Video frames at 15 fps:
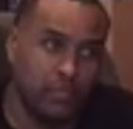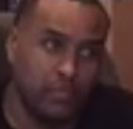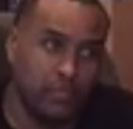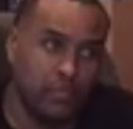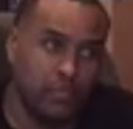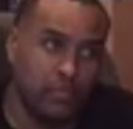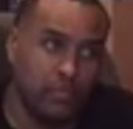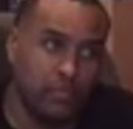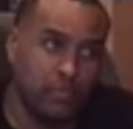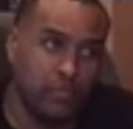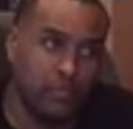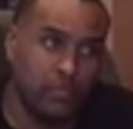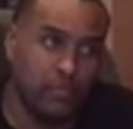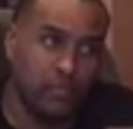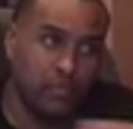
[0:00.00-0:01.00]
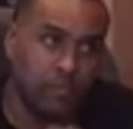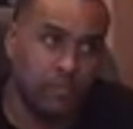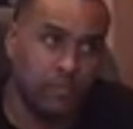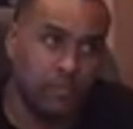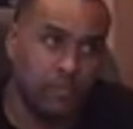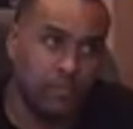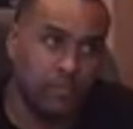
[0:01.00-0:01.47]

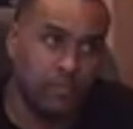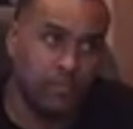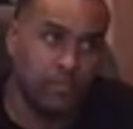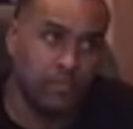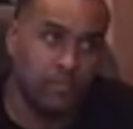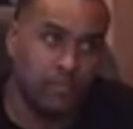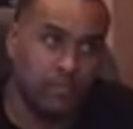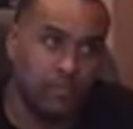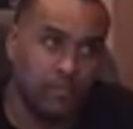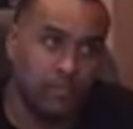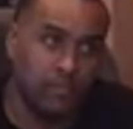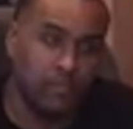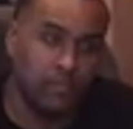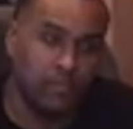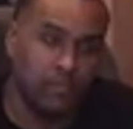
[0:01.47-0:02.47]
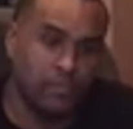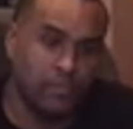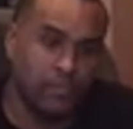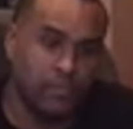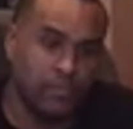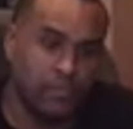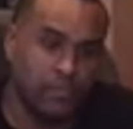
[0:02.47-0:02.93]

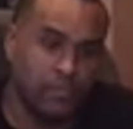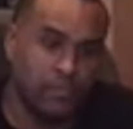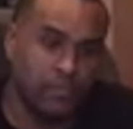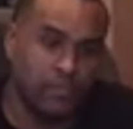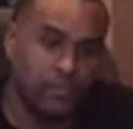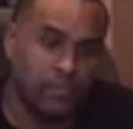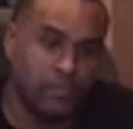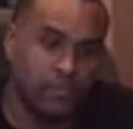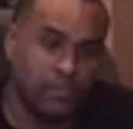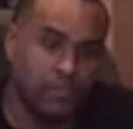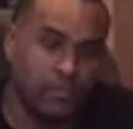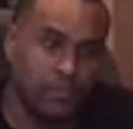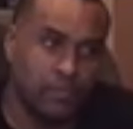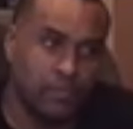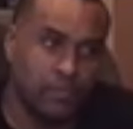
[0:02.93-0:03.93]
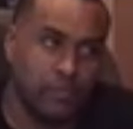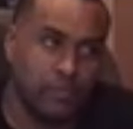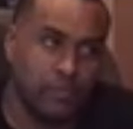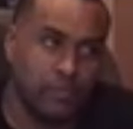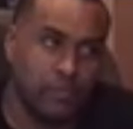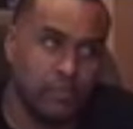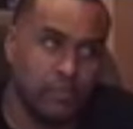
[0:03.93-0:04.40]

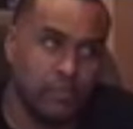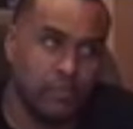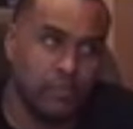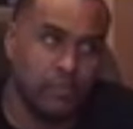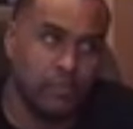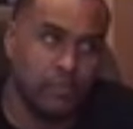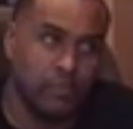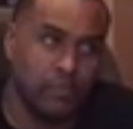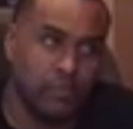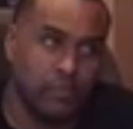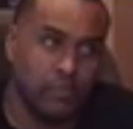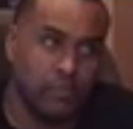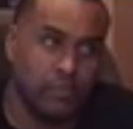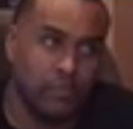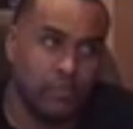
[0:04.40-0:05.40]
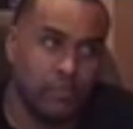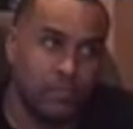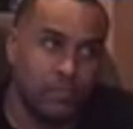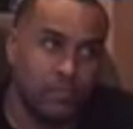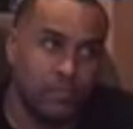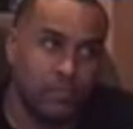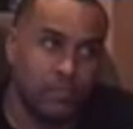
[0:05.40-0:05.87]
(not speaking)